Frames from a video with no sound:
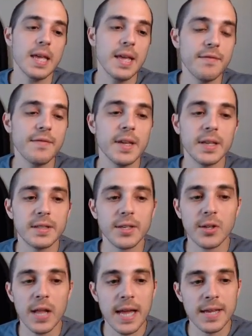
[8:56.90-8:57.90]
if
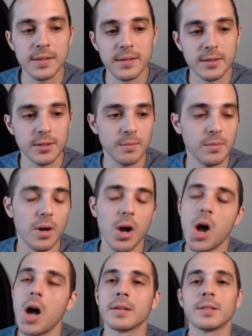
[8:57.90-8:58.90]
Intel has some
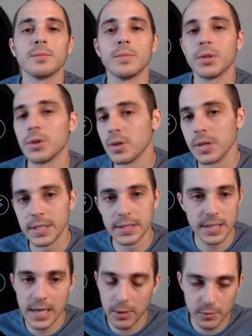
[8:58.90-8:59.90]
awesome
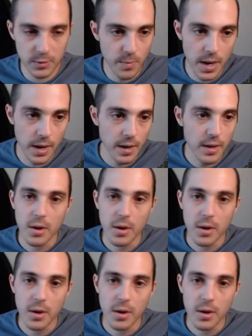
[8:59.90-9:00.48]
earnings announcement,